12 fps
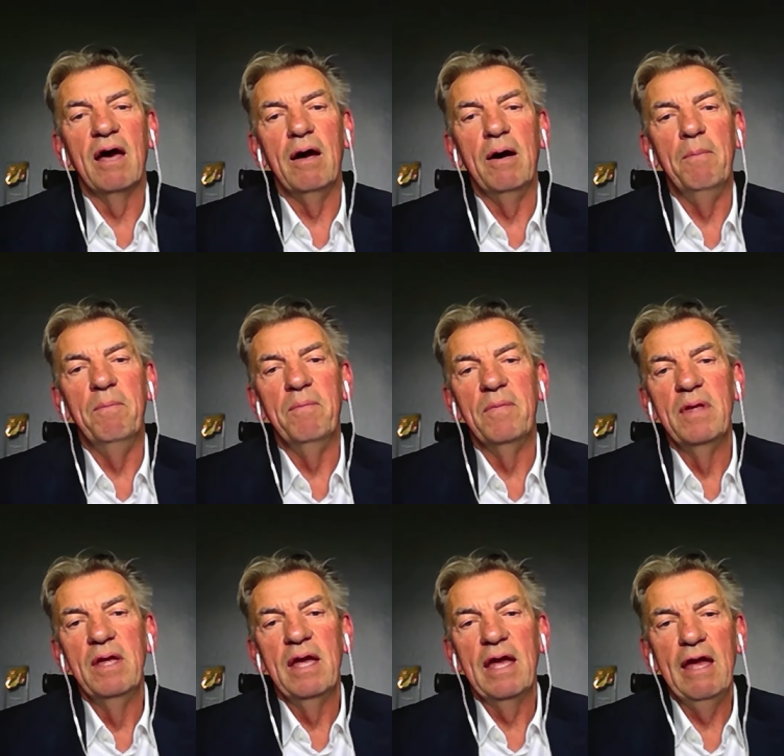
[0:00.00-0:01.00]
um,
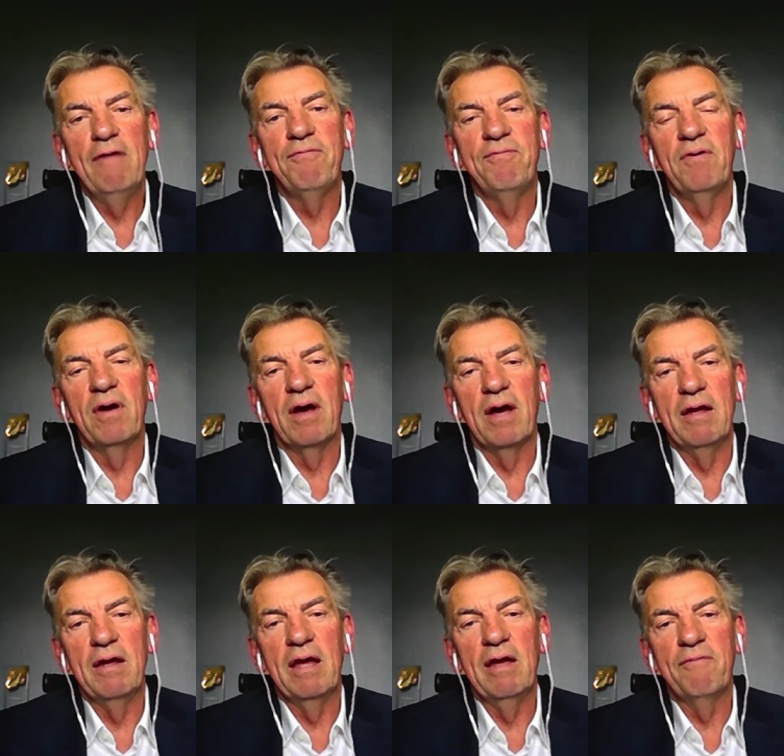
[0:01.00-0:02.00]
if,
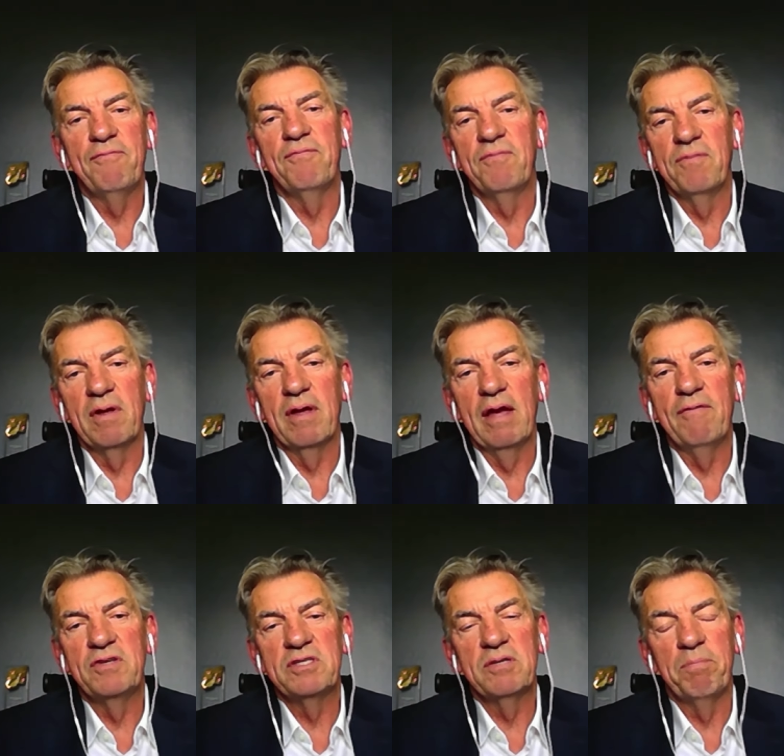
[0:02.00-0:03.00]
if, if
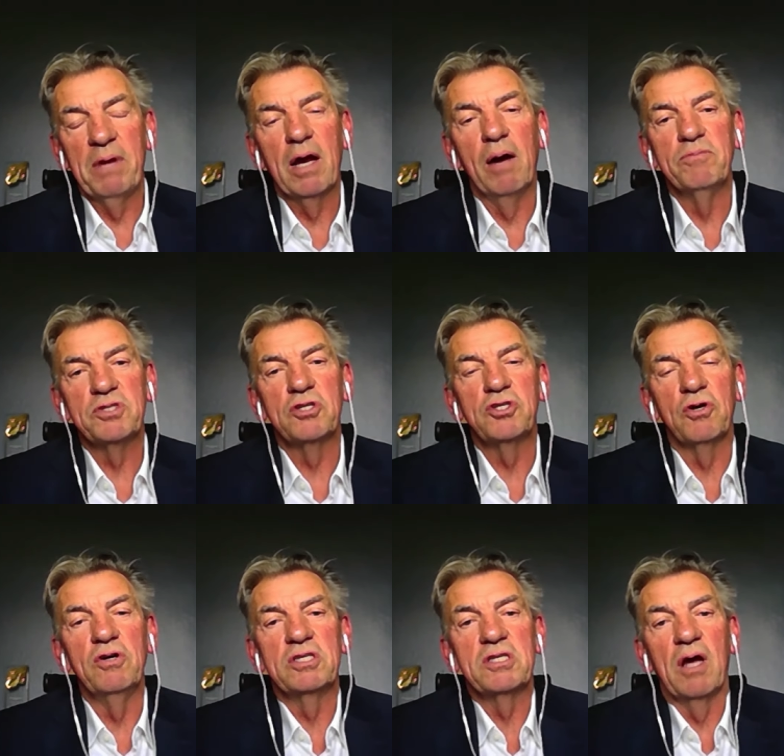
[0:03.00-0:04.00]
it becomes a
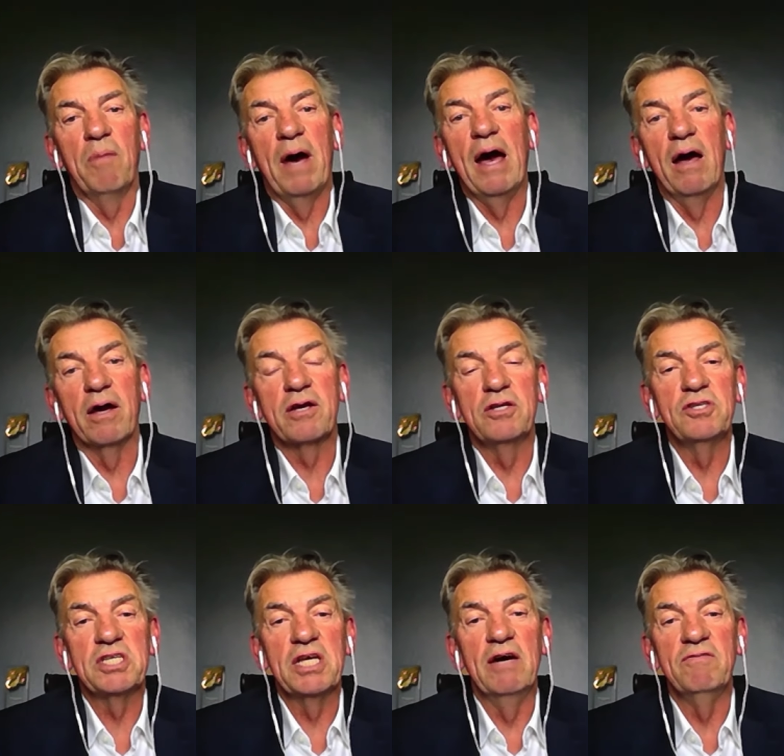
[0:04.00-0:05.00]
choice about a
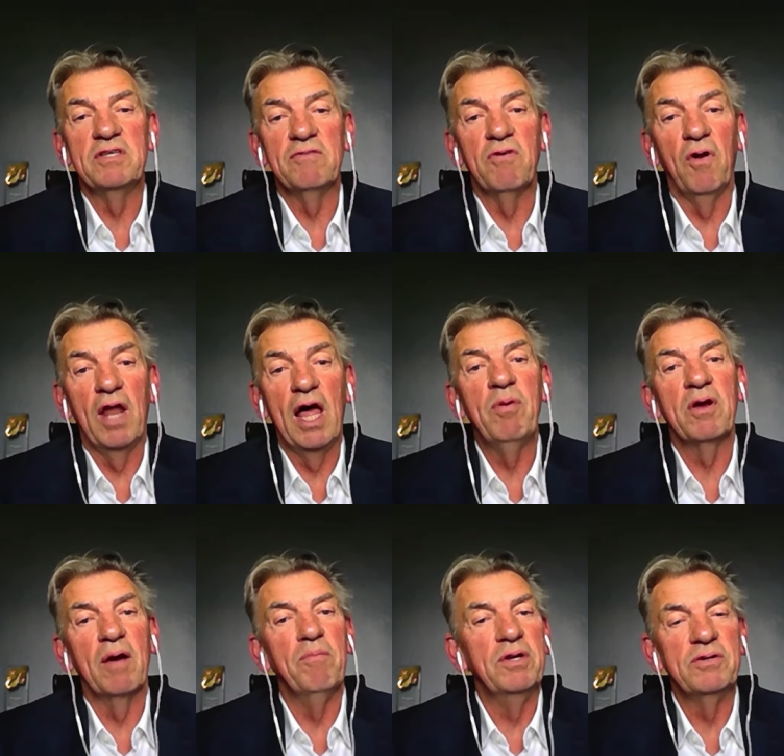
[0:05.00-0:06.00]
Conservative or Labour
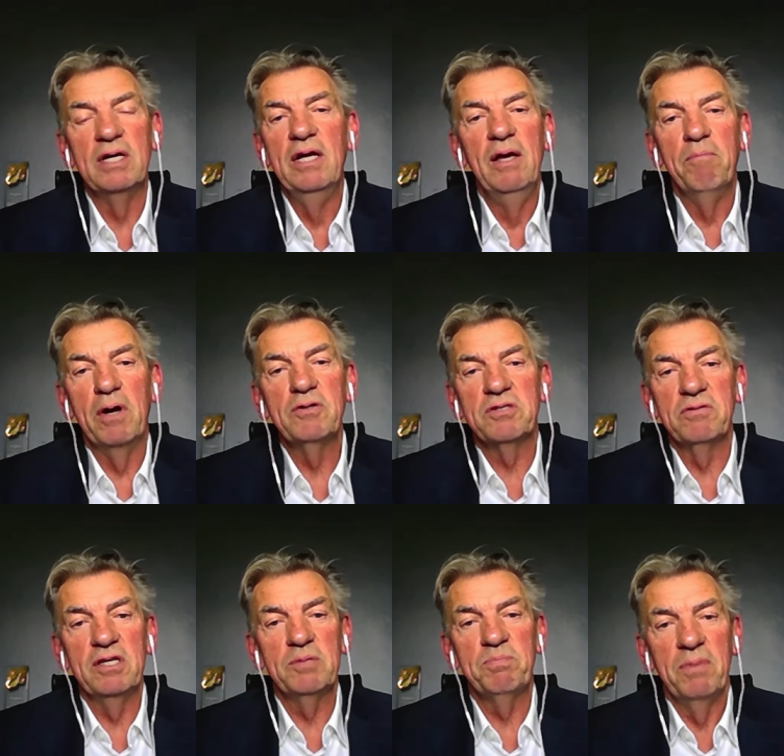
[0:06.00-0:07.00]
government. Most of these
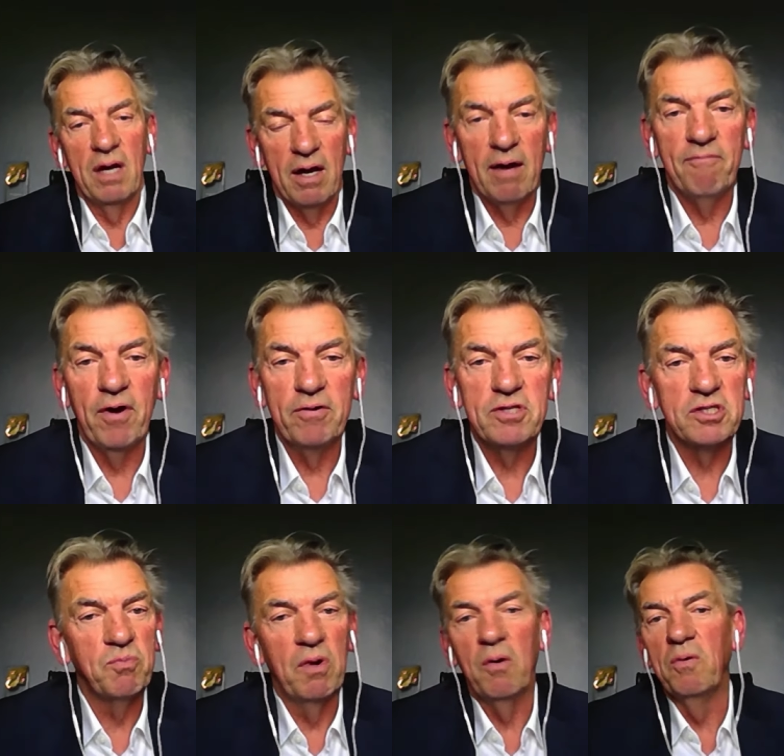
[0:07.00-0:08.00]
uh, voters
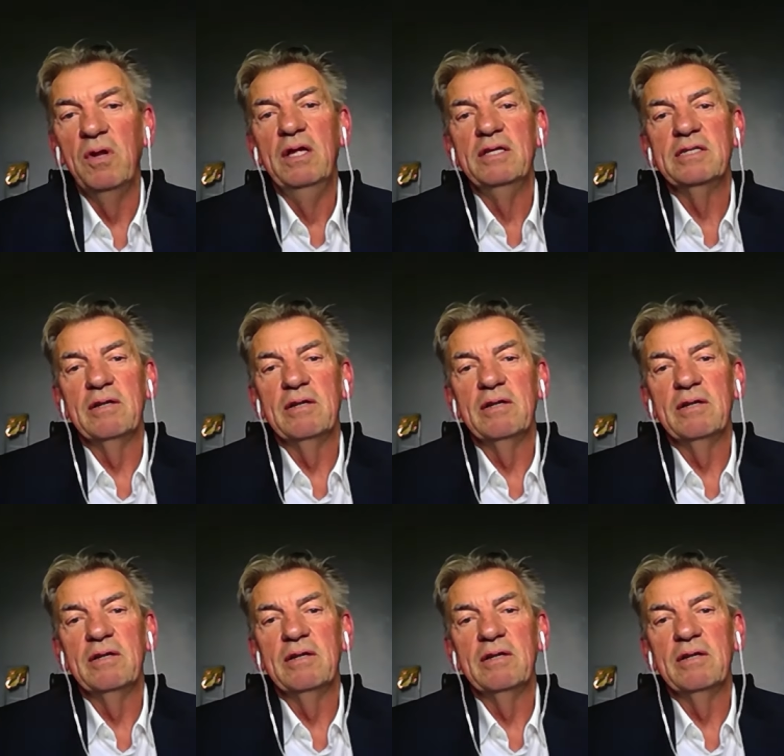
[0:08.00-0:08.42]
will